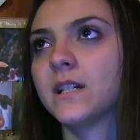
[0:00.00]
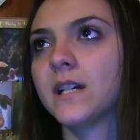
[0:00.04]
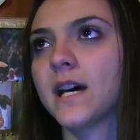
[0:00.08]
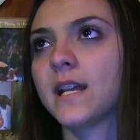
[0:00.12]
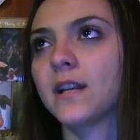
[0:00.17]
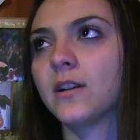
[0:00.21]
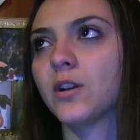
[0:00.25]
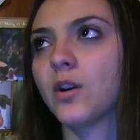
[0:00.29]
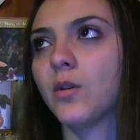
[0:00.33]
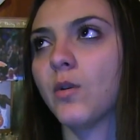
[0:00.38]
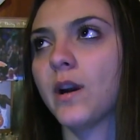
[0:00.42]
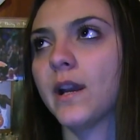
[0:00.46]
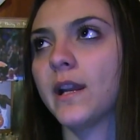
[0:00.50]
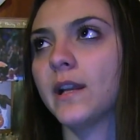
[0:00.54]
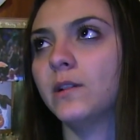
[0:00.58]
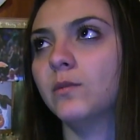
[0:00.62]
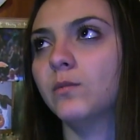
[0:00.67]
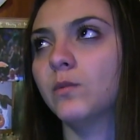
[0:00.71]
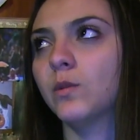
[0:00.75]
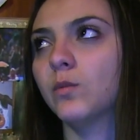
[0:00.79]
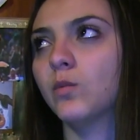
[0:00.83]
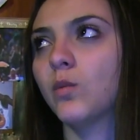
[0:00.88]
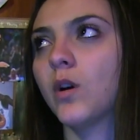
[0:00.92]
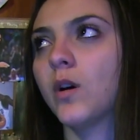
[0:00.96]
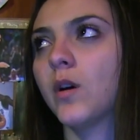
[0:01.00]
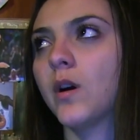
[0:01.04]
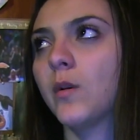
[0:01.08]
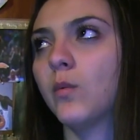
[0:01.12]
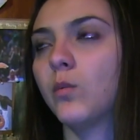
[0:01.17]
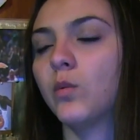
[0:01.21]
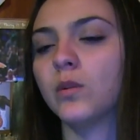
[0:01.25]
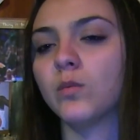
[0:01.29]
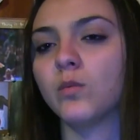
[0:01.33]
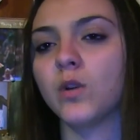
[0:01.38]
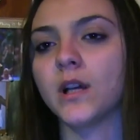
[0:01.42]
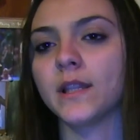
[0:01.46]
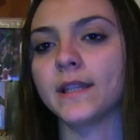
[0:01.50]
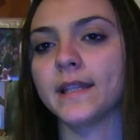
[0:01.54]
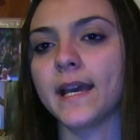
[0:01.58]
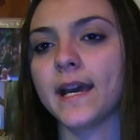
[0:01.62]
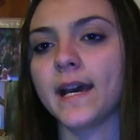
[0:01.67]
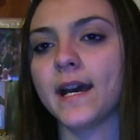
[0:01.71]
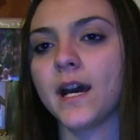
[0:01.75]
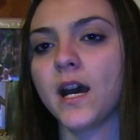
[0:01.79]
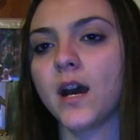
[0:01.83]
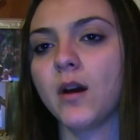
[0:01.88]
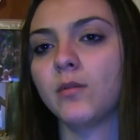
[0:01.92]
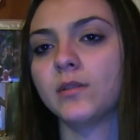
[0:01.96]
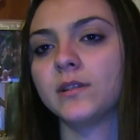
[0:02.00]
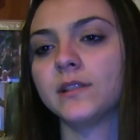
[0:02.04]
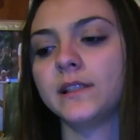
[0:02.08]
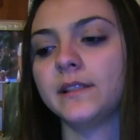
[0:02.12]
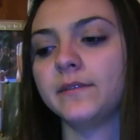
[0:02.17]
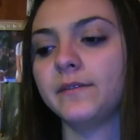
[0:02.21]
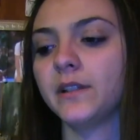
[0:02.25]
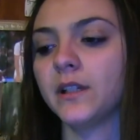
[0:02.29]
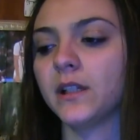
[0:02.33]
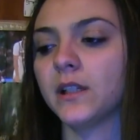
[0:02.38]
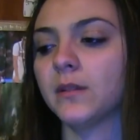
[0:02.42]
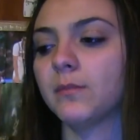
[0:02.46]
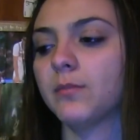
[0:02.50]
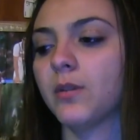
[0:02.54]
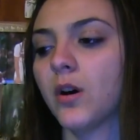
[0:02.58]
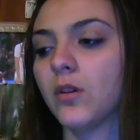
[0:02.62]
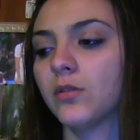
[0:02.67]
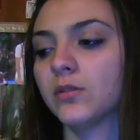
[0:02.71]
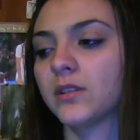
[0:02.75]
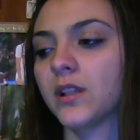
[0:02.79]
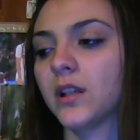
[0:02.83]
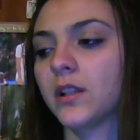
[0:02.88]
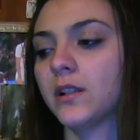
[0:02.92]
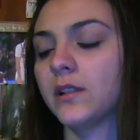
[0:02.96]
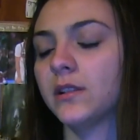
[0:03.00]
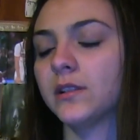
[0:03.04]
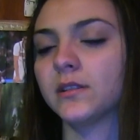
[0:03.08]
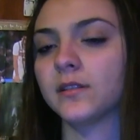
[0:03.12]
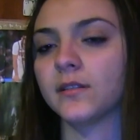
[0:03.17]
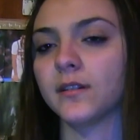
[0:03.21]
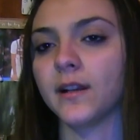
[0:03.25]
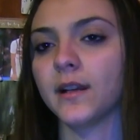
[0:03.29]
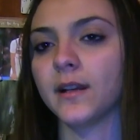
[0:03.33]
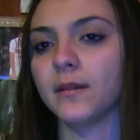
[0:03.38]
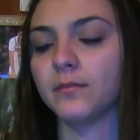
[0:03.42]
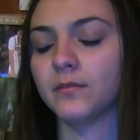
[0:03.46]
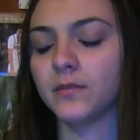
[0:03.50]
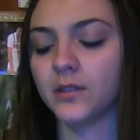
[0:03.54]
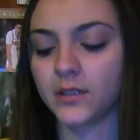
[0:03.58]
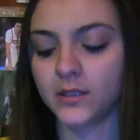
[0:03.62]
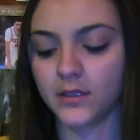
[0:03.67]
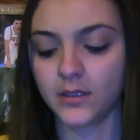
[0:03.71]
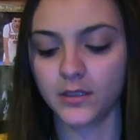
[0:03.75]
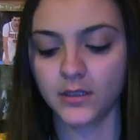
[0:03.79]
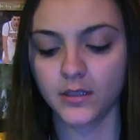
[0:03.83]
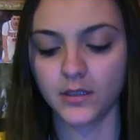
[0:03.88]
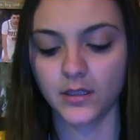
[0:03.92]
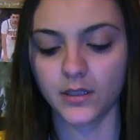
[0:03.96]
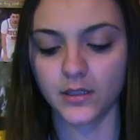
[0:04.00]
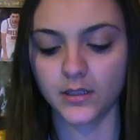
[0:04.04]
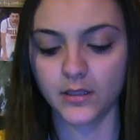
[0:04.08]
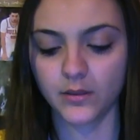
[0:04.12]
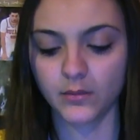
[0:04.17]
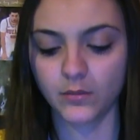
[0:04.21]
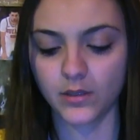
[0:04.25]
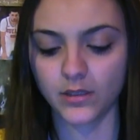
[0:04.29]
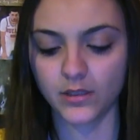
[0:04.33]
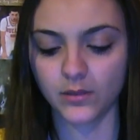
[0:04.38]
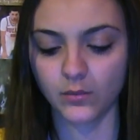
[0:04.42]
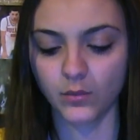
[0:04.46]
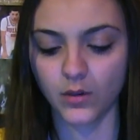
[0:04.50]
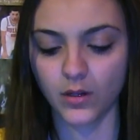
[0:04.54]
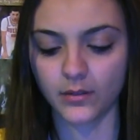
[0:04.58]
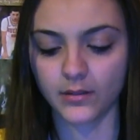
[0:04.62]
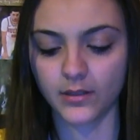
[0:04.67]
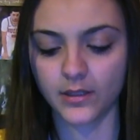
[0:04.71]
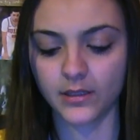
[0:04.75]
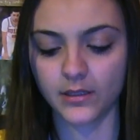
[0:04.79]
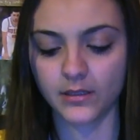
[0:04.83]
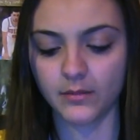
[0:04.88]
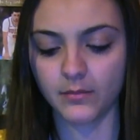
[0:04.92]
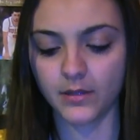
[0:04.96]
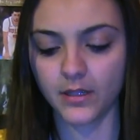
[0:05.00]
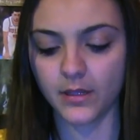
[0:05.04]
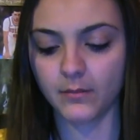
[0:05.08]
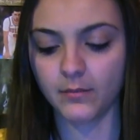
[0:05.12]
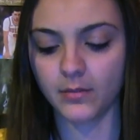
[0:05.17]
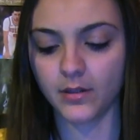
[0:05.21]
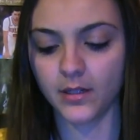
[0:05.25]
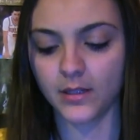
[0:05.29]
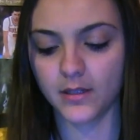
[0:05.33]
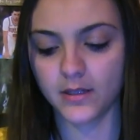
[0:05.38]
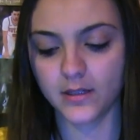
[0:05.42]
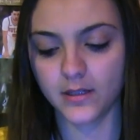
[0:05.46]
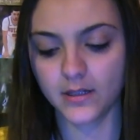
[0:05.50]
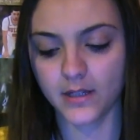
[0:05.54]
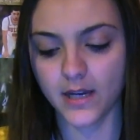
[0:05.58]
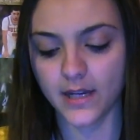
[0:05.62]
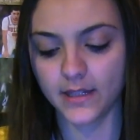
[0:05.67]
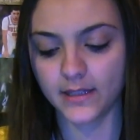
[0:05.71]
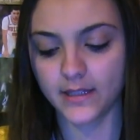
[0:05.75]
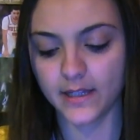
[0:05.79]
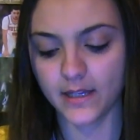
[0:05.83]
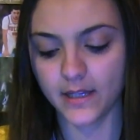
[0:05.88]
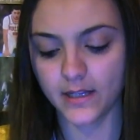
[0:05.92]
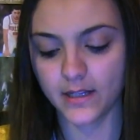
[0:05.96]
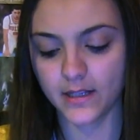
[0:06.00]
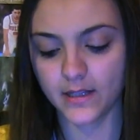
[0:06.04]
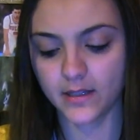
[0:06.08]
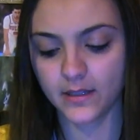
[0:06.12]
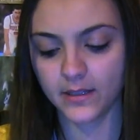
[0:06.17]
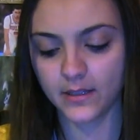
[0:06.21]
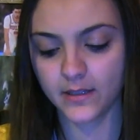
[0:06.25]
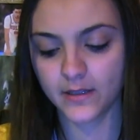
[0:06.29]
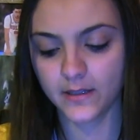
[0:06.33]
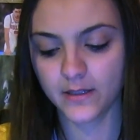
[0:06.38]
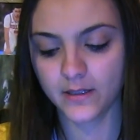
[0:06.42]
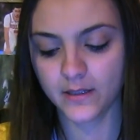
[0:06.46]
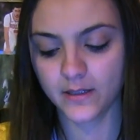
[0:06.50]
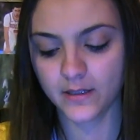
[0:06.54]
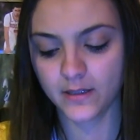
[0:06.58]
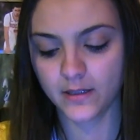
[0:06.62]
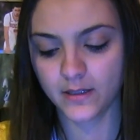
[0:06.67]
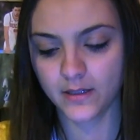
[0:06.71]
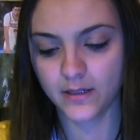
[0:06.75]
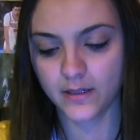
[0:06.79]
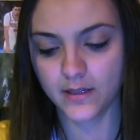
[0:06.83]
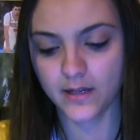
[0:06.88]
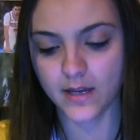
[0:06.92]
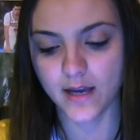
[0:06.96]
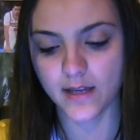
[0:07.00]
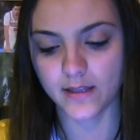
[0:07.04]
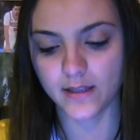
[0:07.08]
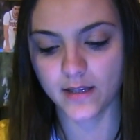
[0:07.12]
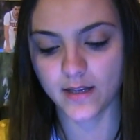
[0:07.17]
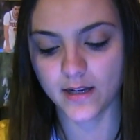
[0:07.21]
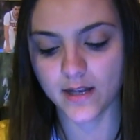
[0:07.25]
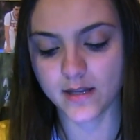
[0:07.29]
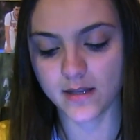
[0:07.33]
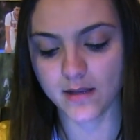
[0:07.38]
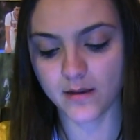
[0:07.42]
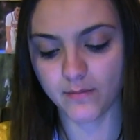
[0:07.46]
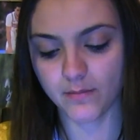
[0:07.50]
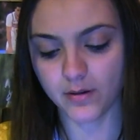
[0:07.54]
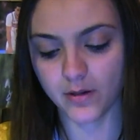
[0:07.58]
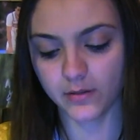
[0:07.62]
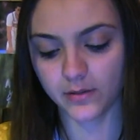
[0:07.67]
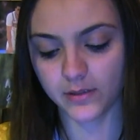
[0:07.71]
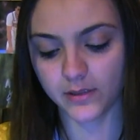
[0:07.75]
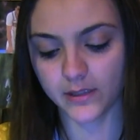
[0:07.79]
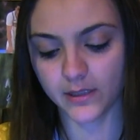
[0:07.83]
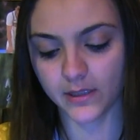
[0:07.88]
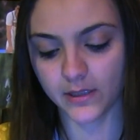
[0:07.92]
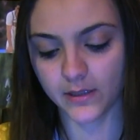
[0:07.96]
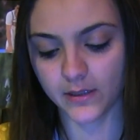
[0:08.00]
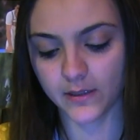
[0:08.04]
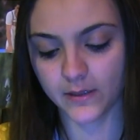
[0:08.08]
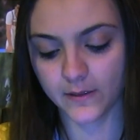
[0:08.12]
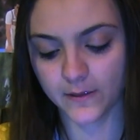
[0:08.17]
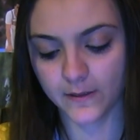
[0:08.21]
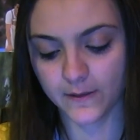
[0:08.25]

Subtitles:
I don't know why anyone would want that. I wasn't even going to post on Instagram because it wasn't worth it to me, but I did. I did end up posting.